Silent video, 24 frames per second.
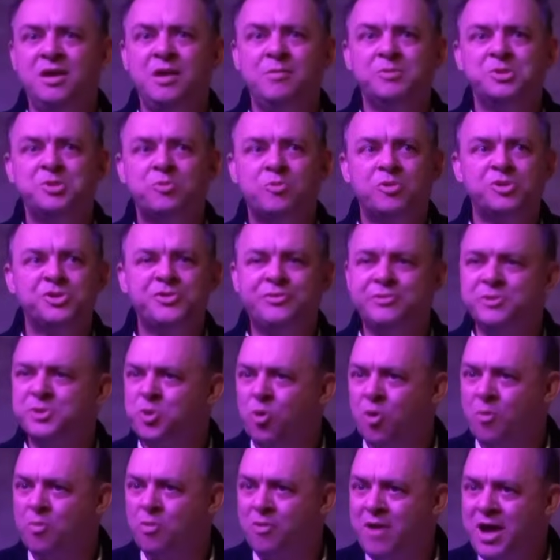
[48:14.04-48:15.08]
It was the world's
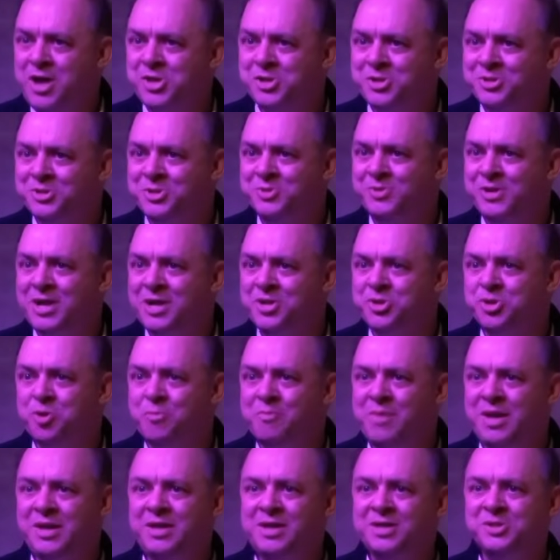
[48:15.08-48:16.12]
first corporation, so it had
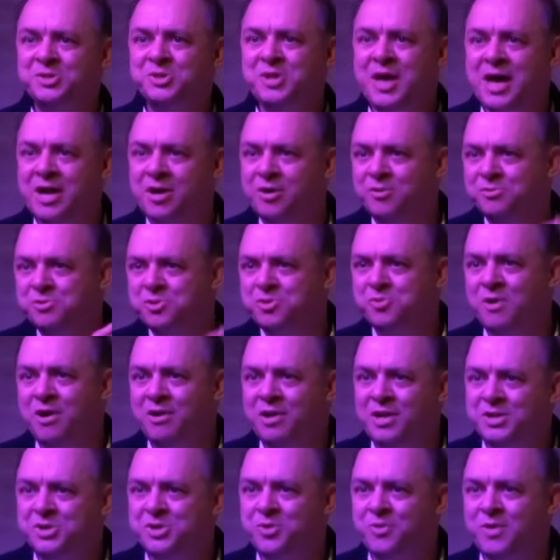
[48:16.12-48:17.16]
tremendous echoes
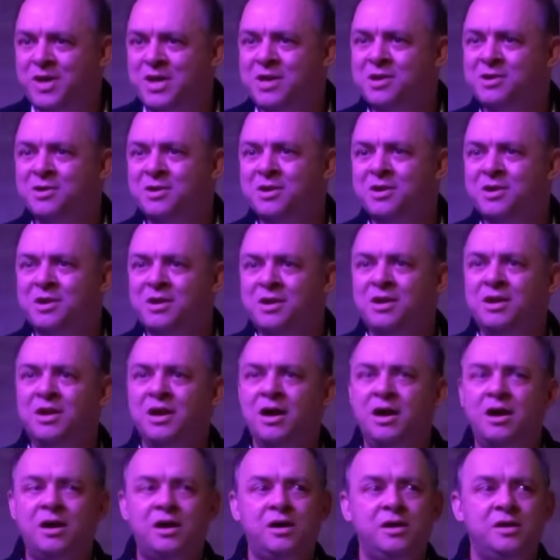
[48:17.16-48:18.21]
throughout history.
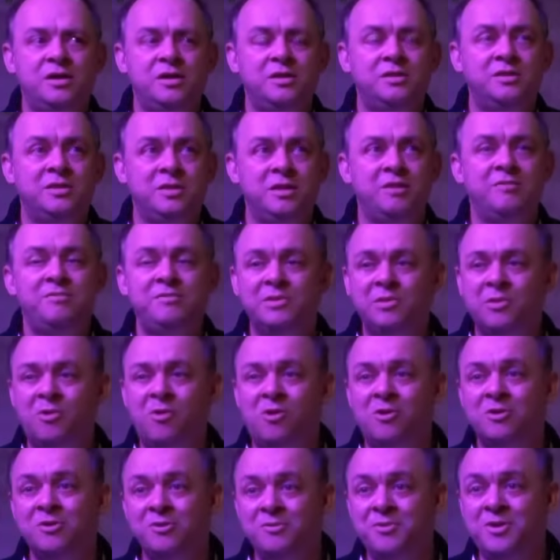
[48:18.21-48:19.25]
Uh, it lived
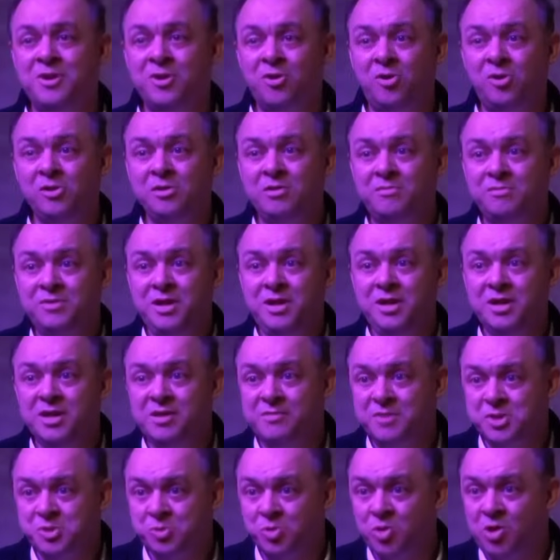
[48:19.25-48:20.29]
longer than all of the
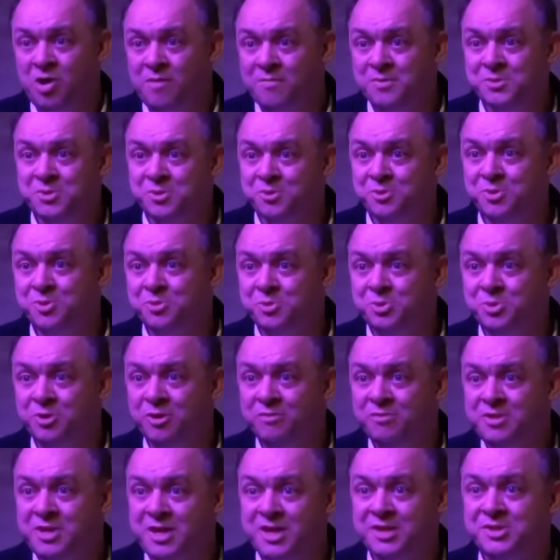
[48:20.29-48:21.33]
individual officers who
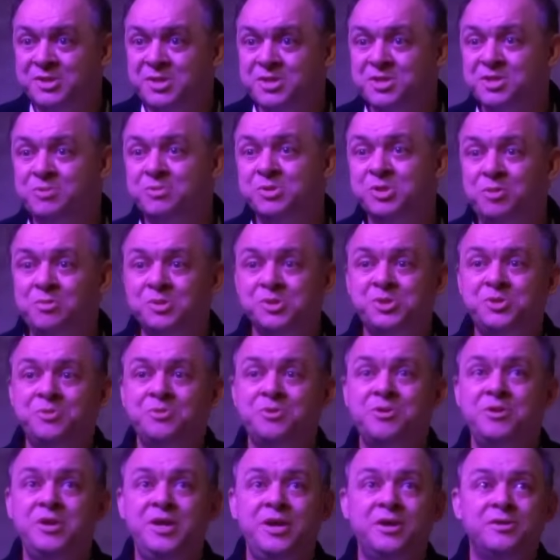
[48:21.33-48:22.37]
served in it, since it was almost
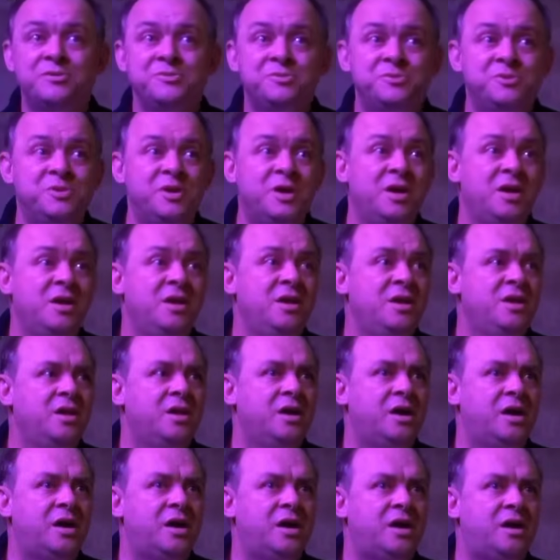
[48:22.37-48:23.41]
two hundred years.
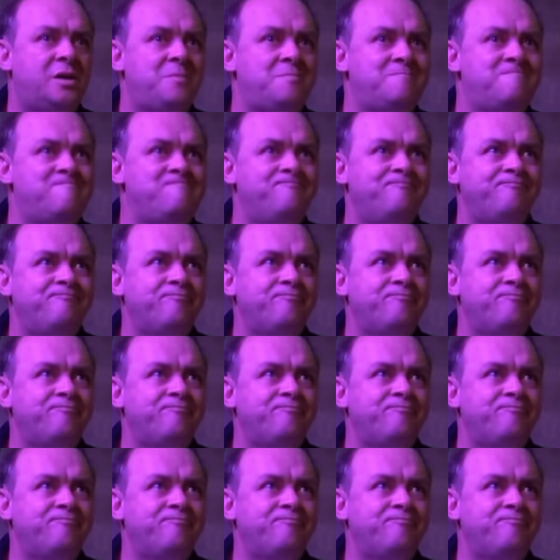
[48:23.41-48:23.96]
Um,